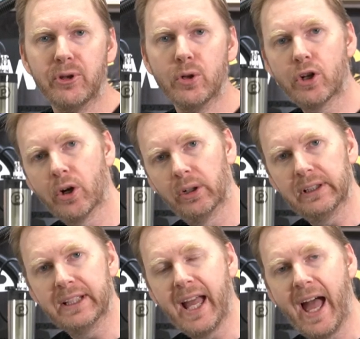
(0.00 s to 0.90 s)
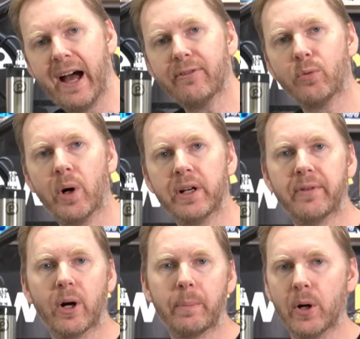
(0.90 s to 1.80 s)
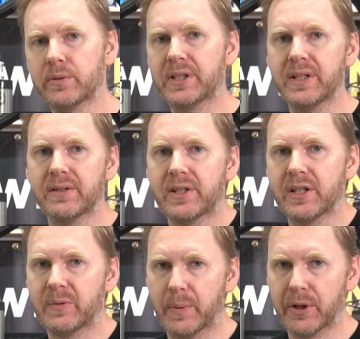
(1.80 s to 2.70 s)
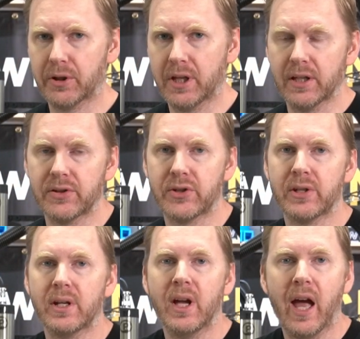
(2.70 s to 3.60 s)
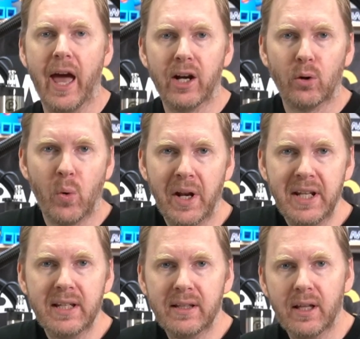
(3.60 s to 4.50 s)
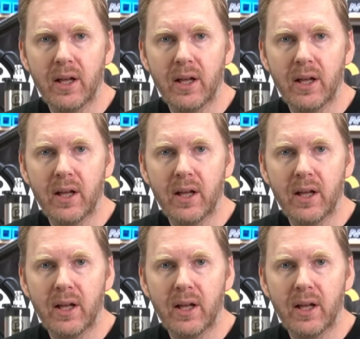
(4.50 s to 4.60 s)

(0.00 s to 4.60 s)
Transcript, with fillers: you currently have one of our PwnCNC spindle kits and are running